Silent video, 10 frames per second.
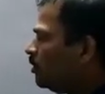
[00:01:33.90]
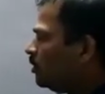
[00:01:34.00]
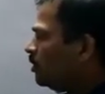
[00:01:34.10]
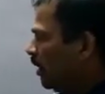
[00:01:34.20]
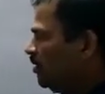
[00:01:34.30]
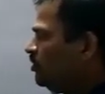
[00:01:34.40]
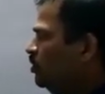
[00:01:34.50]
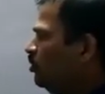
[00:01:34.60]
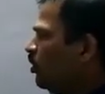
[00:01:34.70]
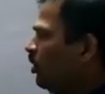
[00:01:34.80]

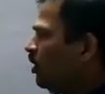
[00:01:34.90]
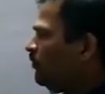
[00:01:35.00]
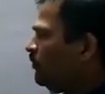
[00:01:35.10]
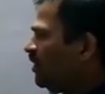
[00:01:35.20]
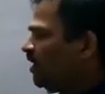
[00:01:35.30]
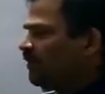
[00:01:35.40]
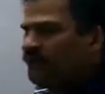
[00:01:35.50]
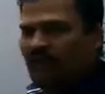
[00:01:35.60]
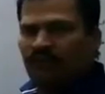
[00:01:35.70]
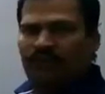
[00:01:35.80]
country of grade
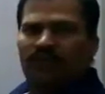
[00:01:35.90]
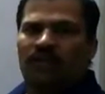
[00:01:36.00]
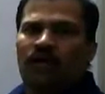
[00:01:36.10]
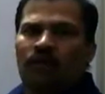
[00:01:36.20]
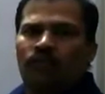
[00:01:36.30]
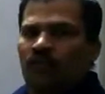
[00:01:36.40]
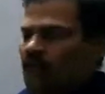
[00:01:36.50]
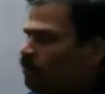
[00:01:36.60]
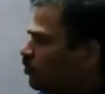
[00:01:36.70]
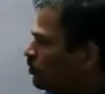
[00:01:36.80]
5 in the world
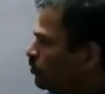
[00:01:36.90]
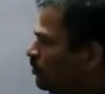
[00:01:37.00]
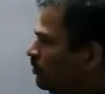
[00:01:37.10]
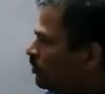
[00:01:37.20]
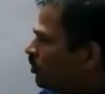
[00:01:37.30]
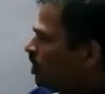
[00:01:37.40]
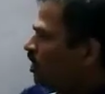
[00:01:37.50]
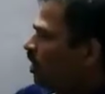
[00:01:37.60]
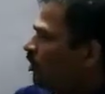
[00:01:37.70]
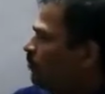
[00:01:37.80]
also. Okay.
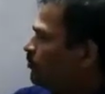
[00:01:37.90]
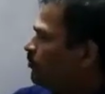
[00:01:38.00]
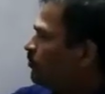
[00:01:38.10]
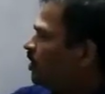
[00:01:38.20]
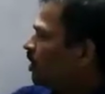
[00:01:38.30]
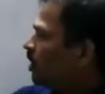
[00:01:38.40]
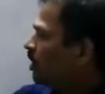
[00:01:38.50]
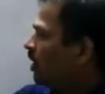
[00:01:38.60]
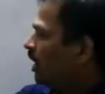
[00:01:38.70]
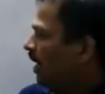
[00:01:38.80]
Now,
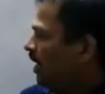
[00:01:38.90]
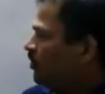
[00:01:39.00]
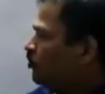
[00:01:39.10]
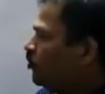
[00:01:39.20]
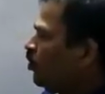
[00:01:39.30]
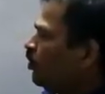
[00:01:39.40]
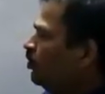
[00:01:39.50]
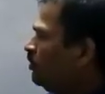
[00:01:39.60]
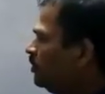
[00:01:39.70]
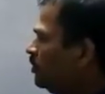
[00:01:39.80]
as you
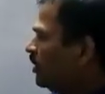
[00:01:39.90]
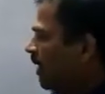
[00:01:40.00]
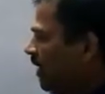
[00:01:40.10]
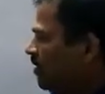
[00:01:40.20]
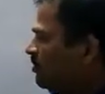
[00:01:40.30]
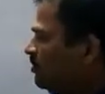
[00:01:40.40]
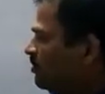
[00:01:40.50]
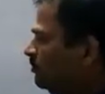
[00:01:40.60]
know that